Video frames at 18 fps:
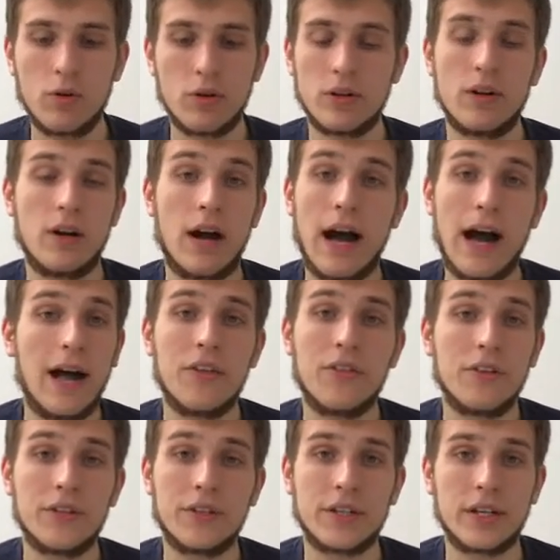or
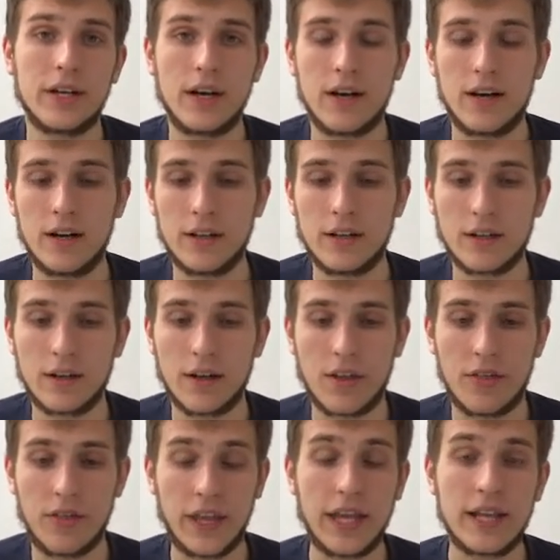other
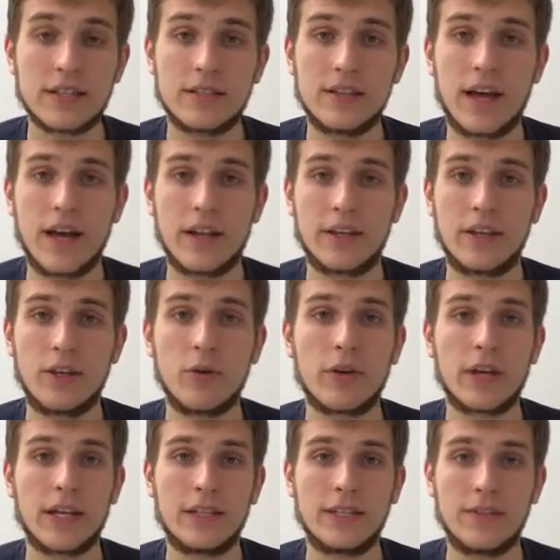things that
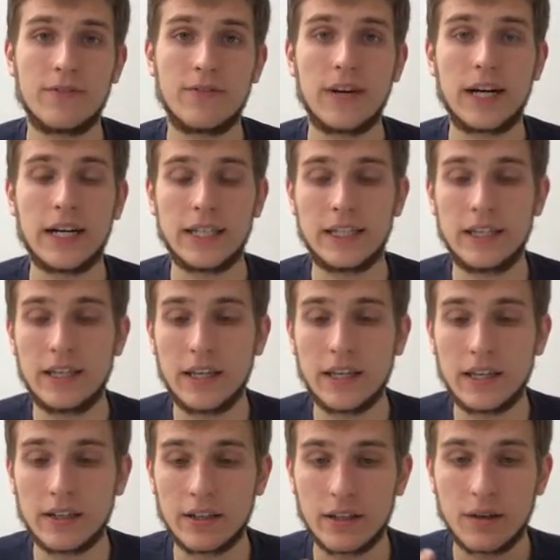you can define
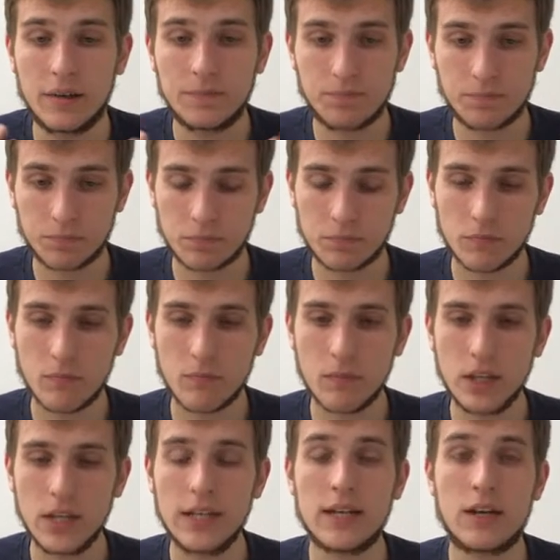in
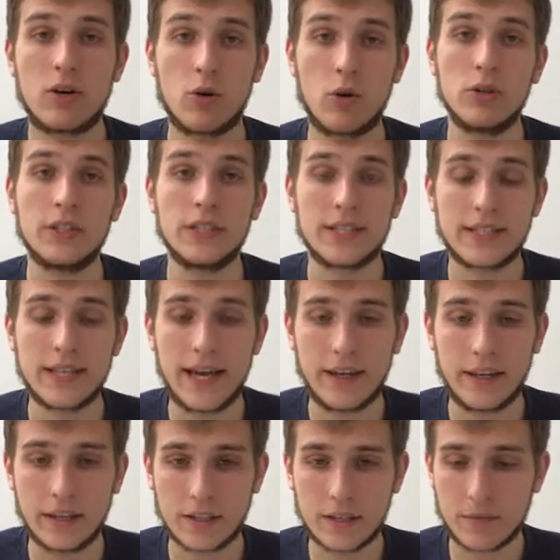crawling
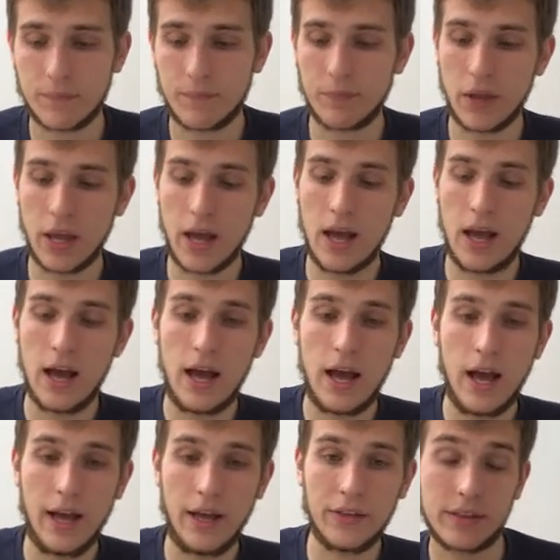settings.
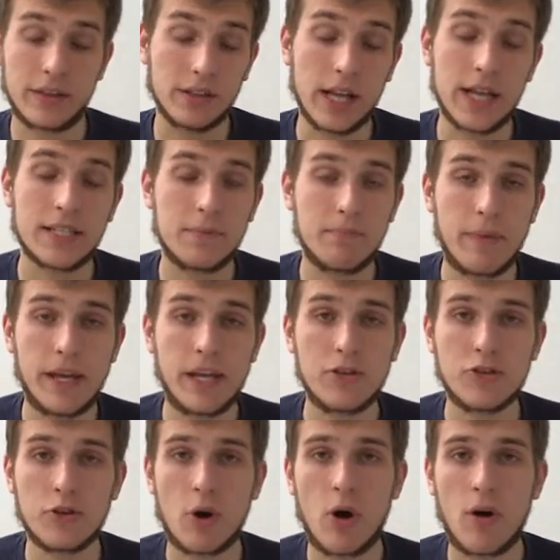And the last
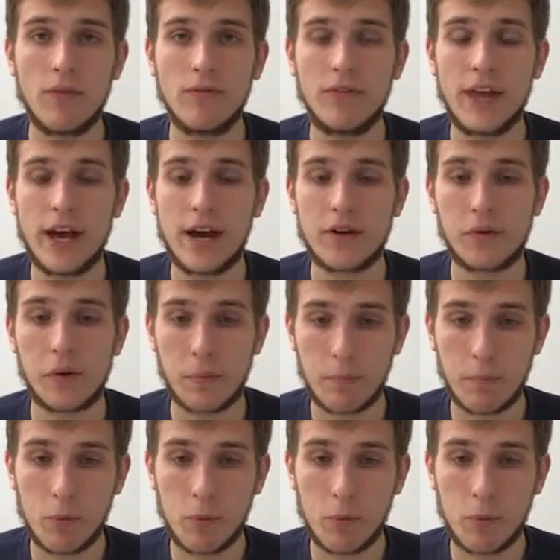page of the